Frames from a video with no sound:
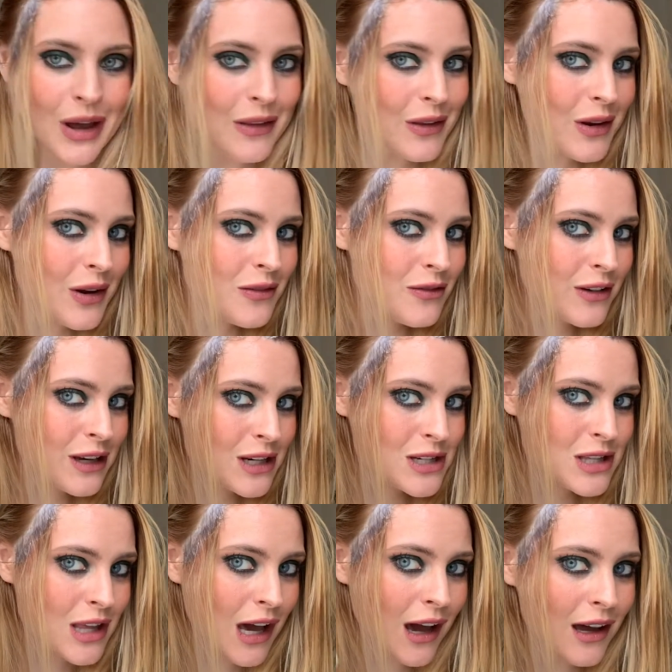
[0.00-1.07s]
that I've
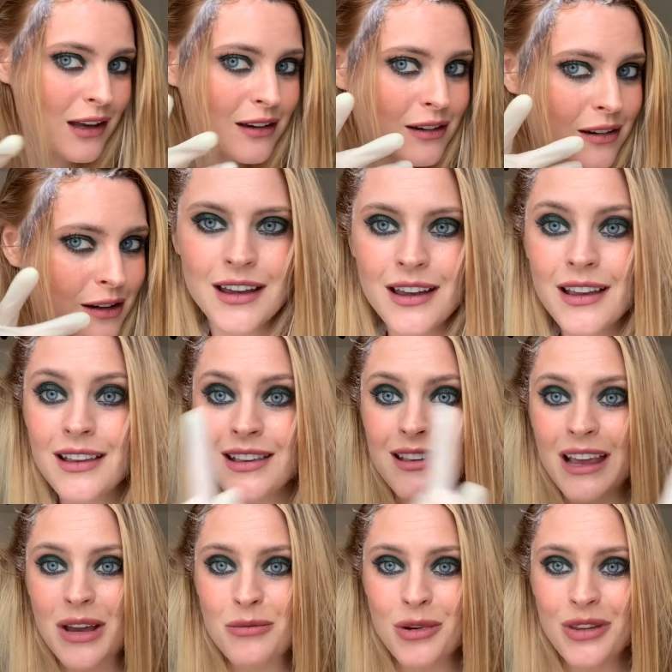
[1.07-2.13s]
finished that,
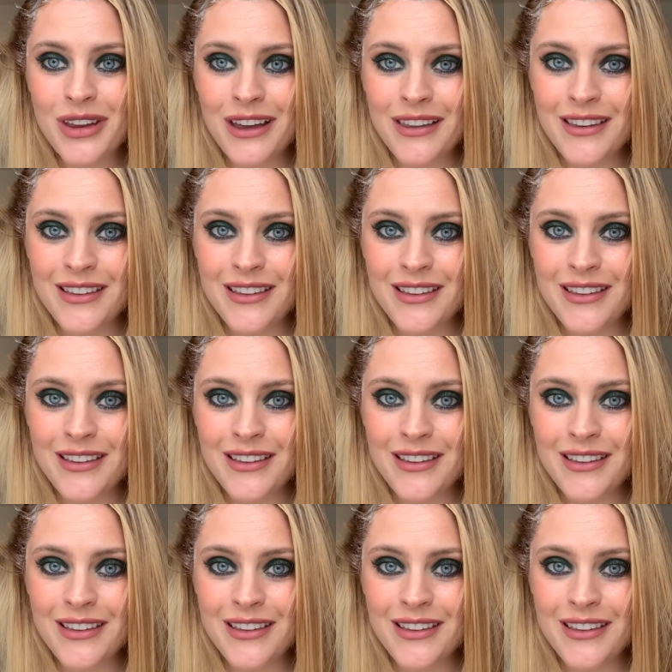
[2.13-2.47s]
same on the other